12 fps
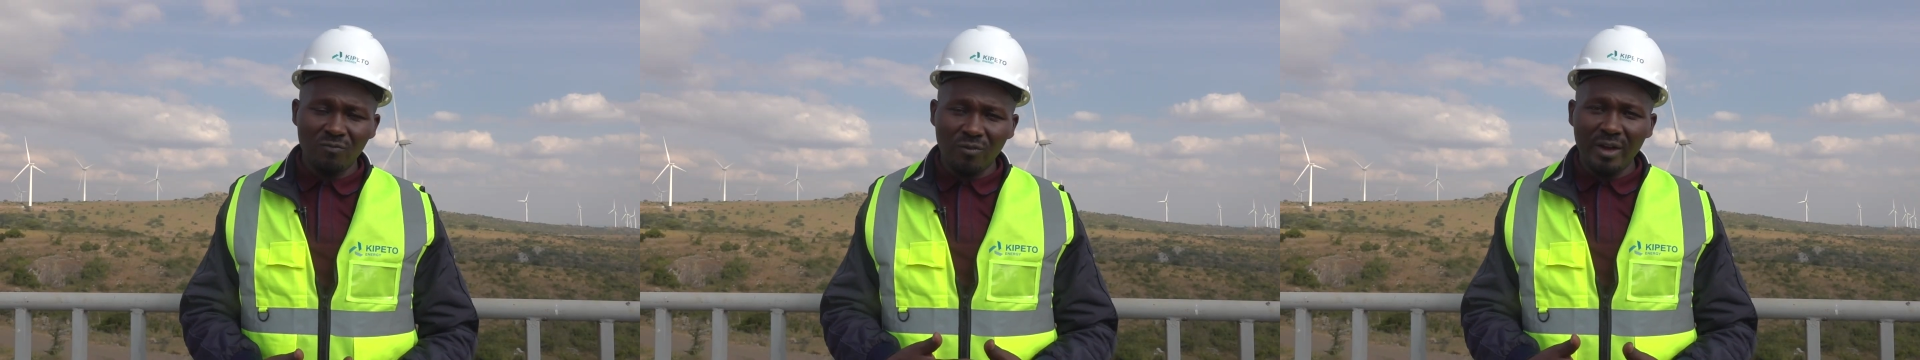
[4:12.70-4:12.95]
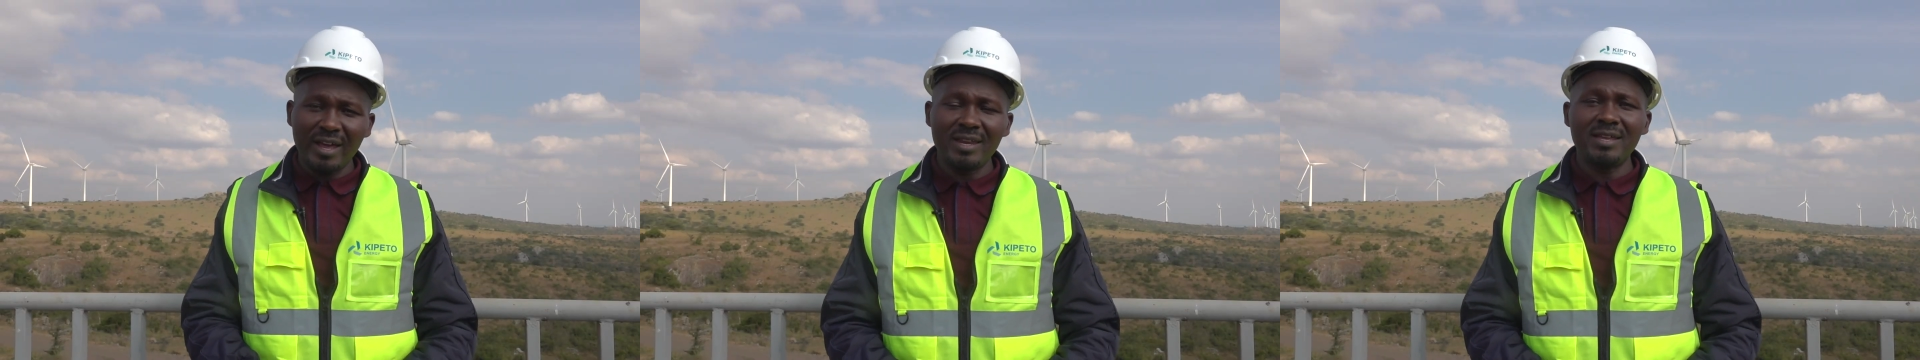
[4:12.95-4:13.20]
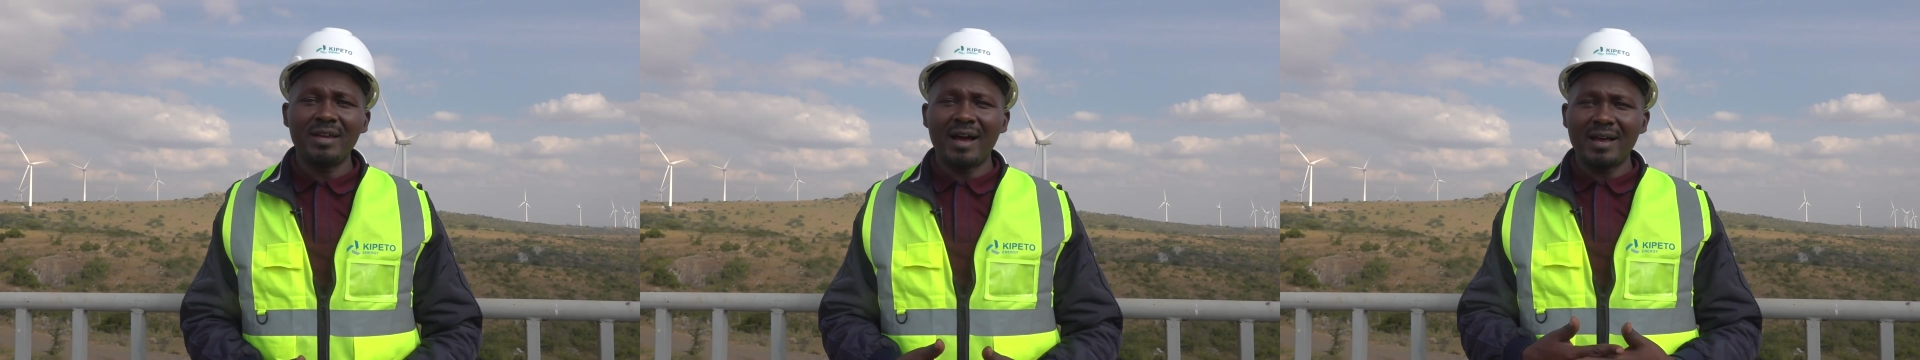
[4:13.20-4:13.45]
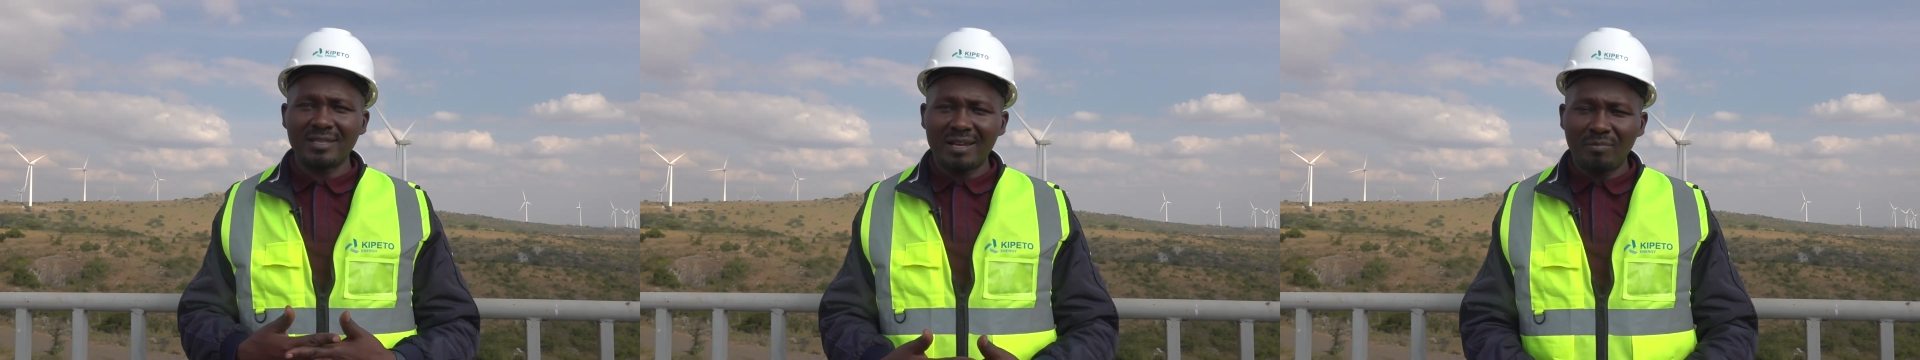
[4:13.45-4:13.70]
for any
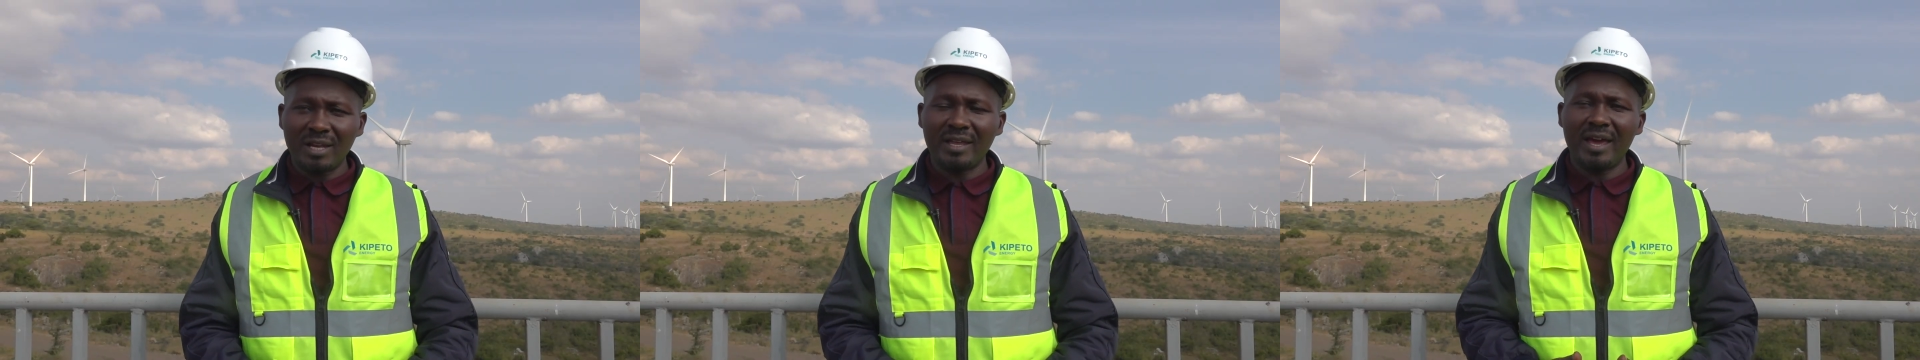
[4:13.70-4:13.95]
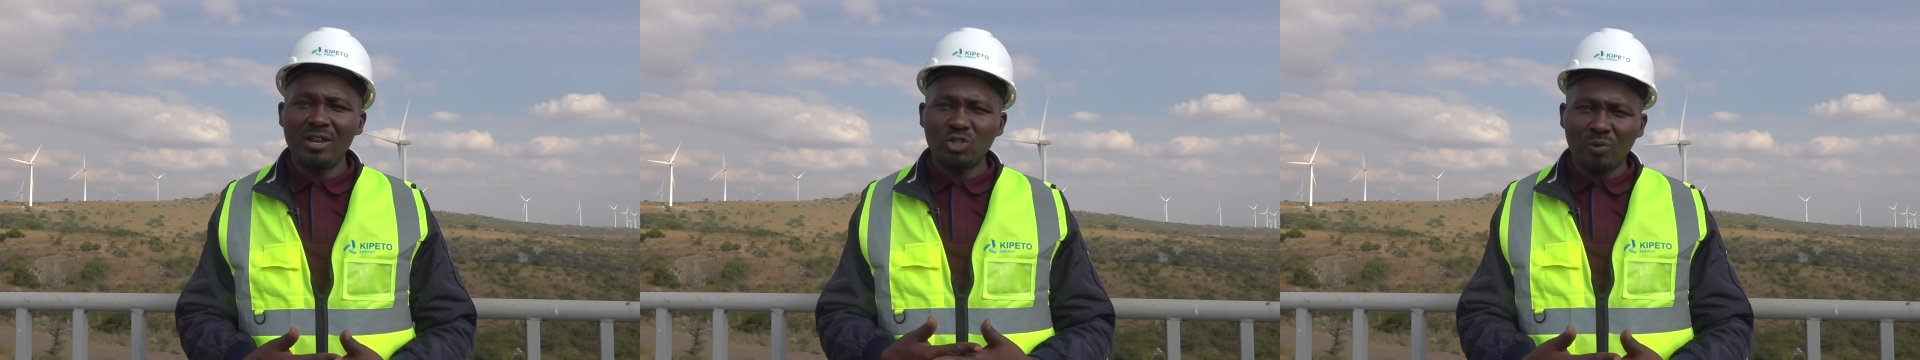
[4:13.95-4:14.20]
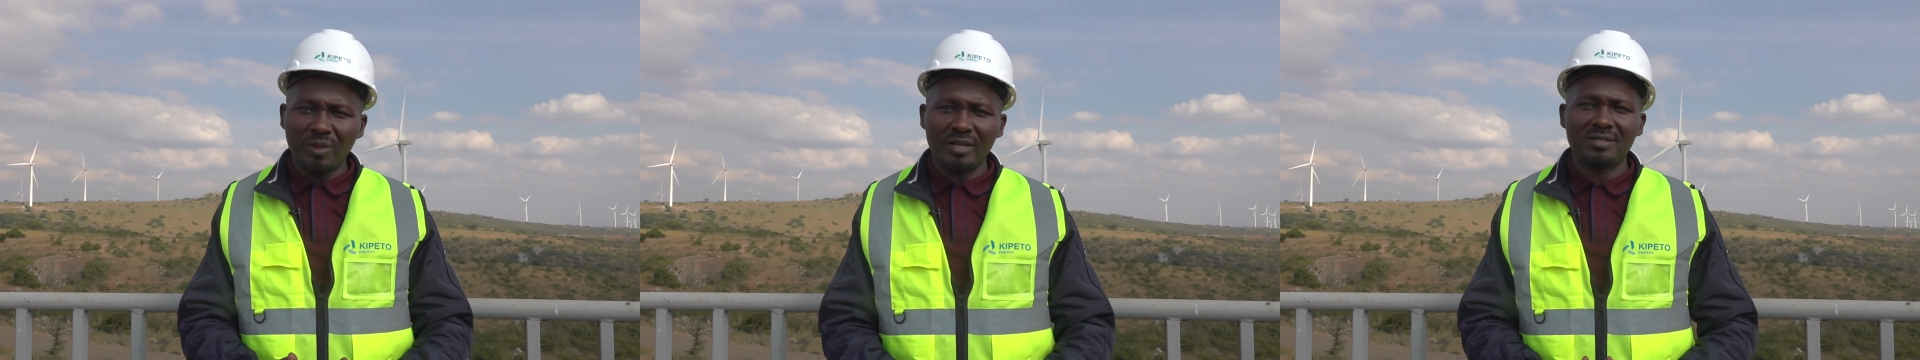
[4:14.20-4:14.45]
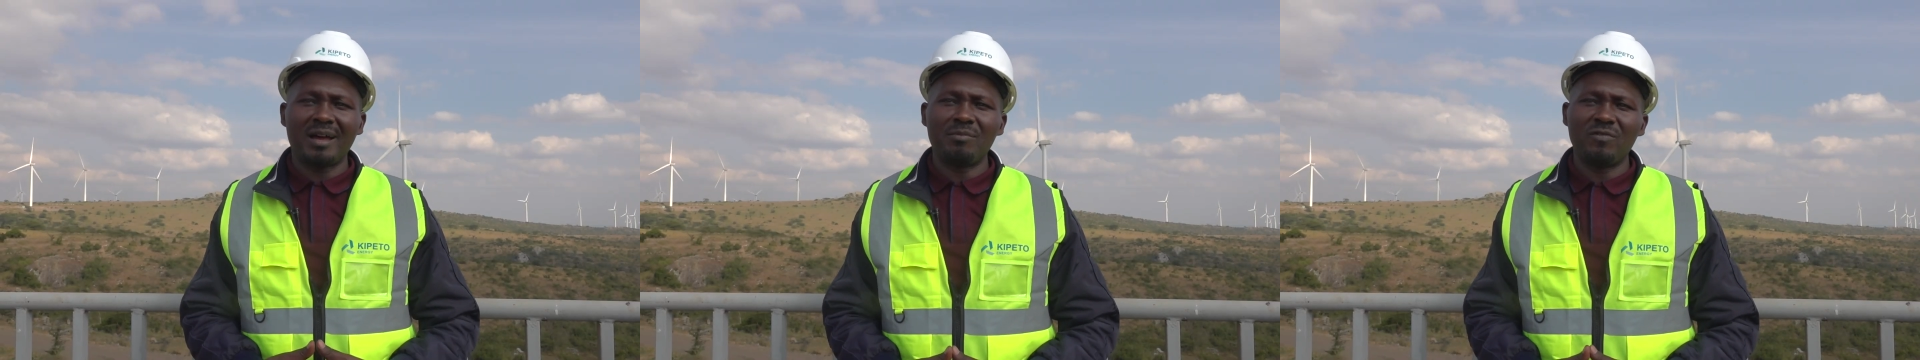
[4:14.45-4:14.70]
assignment, any job that
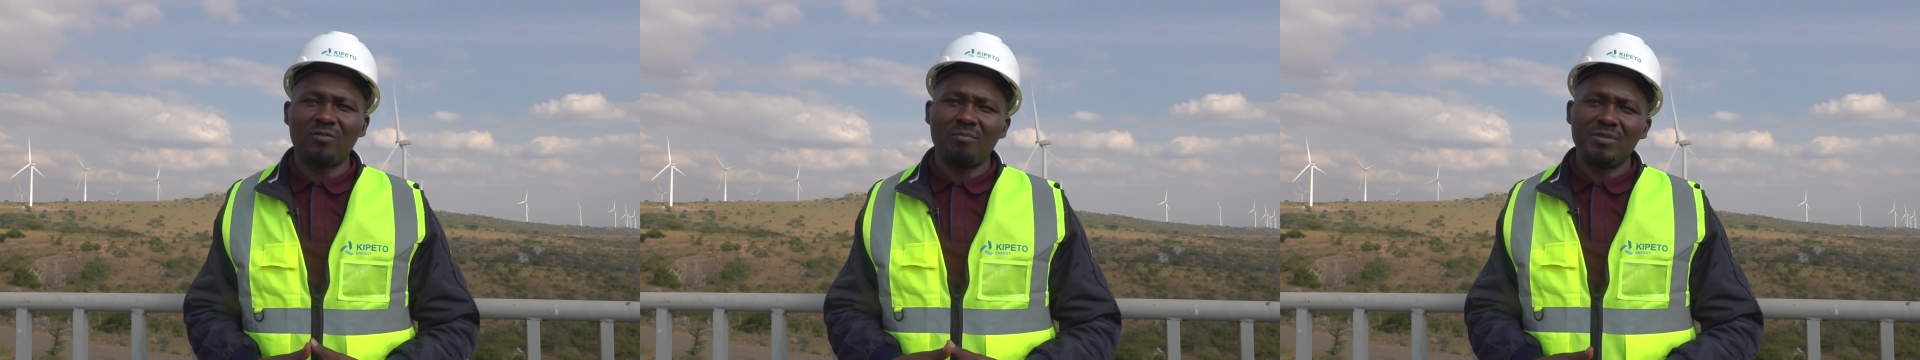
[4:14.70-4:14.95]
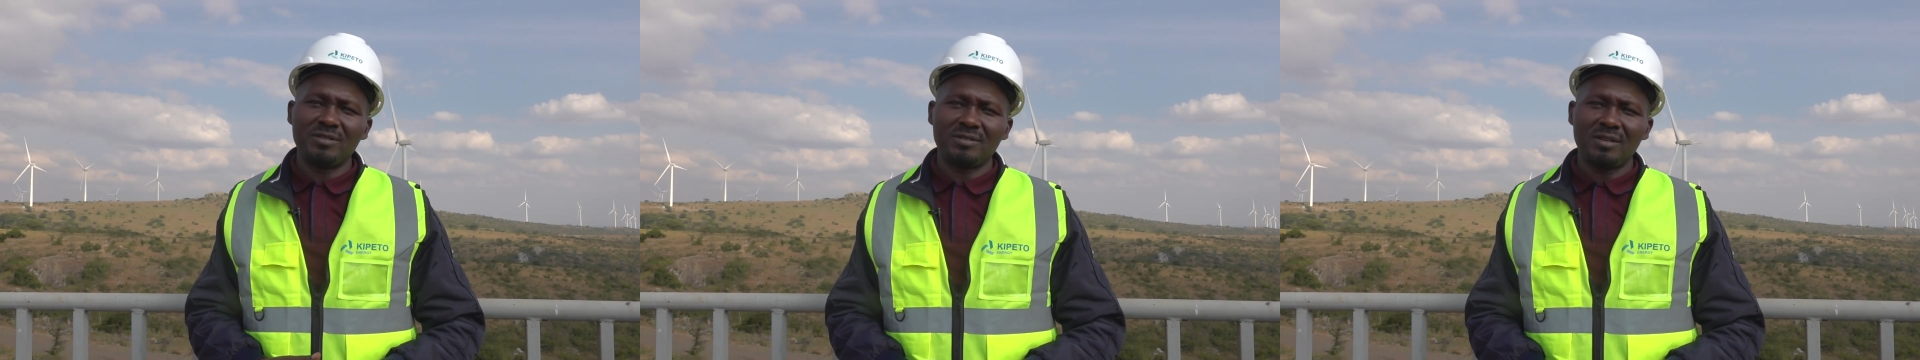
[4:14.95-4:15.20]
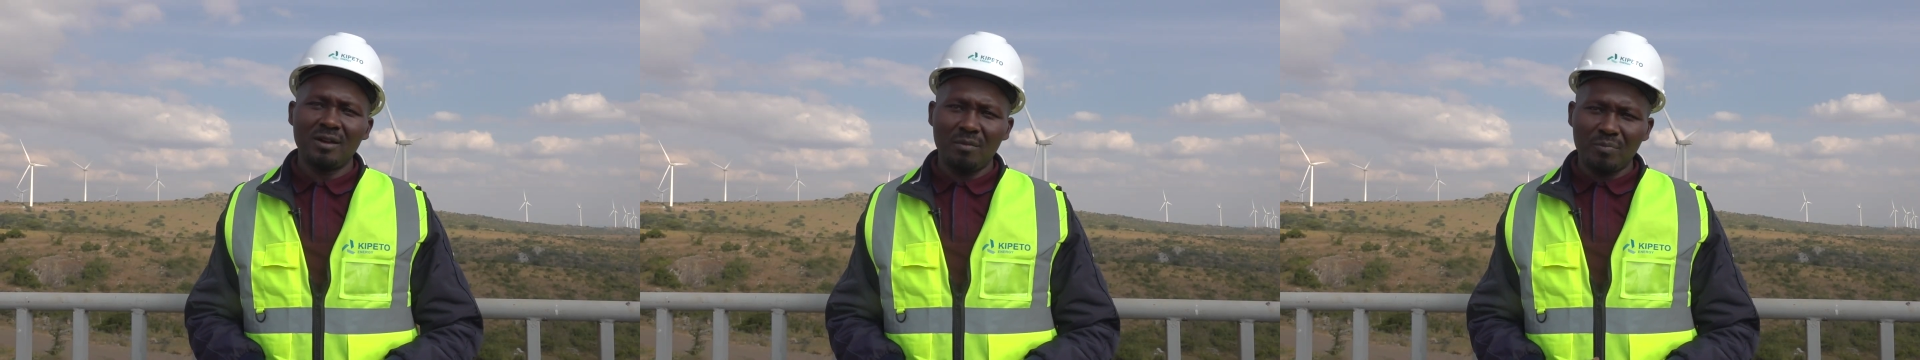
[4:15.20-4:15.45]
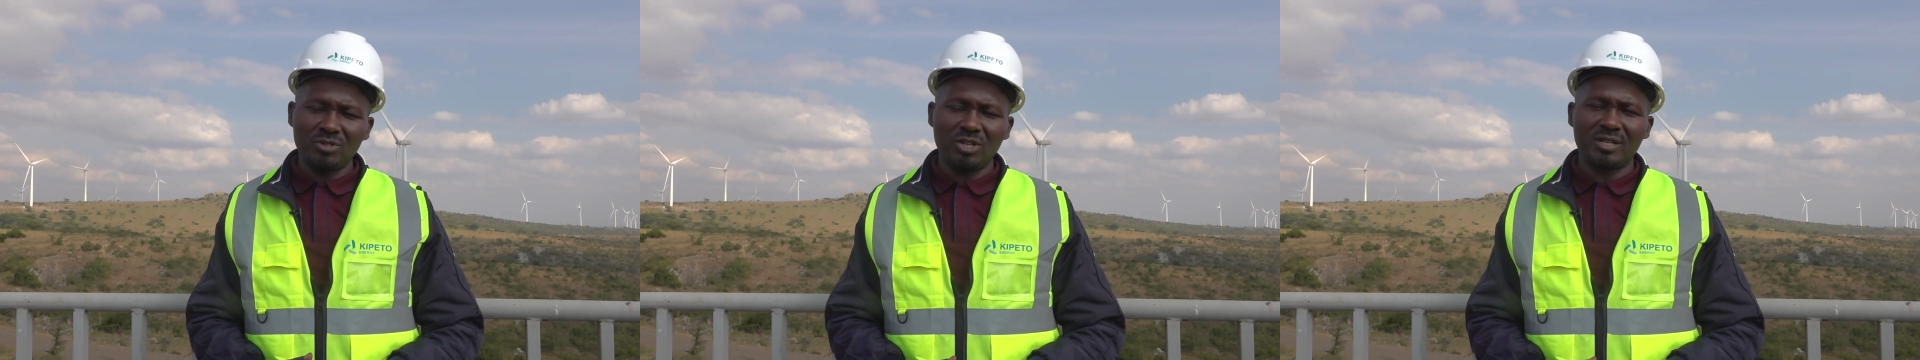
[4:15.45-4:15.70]
is coming from this
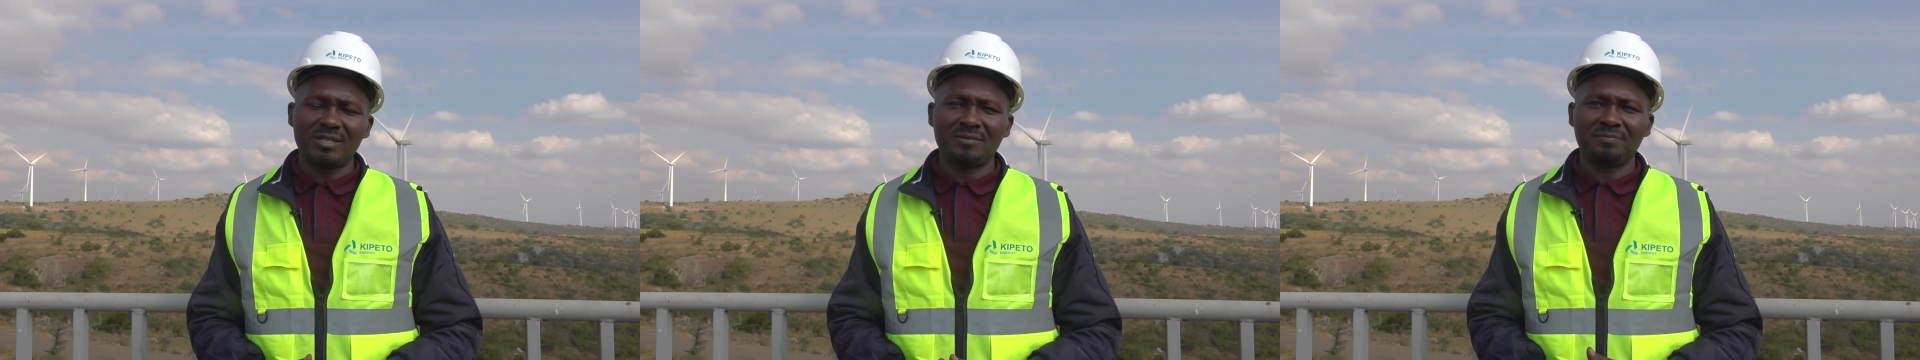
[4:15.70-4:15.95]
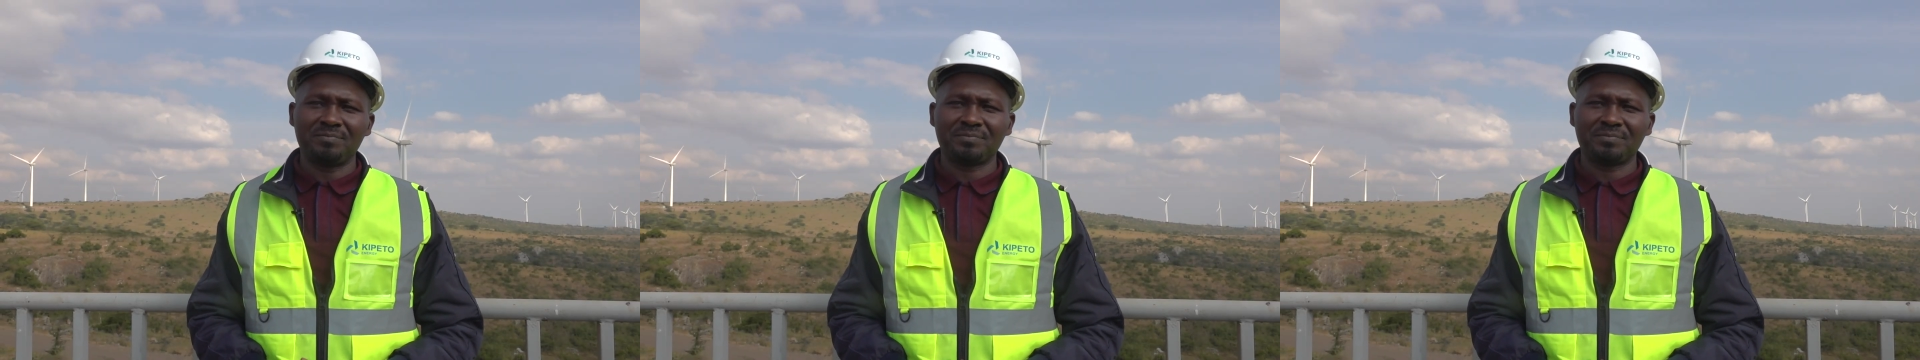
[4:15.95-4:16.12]
project.